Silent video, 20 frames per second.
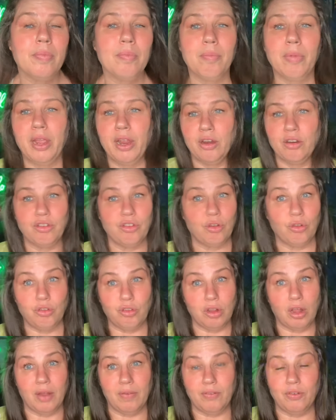My hair is so
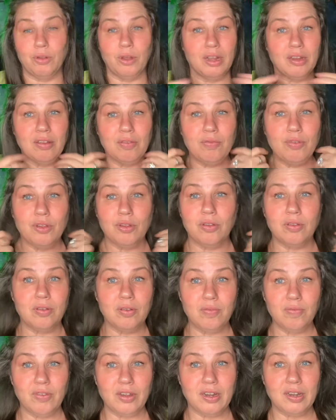soft, you guys, it feels
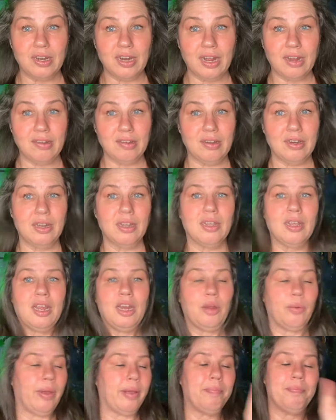fantastic.
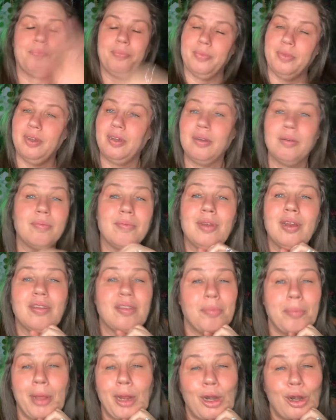Anyway, it
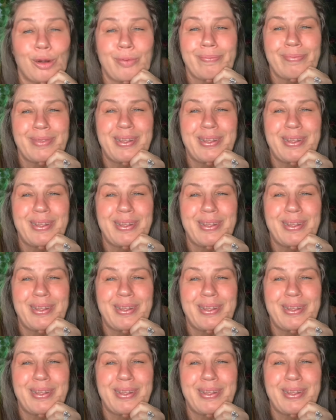doesn't matter.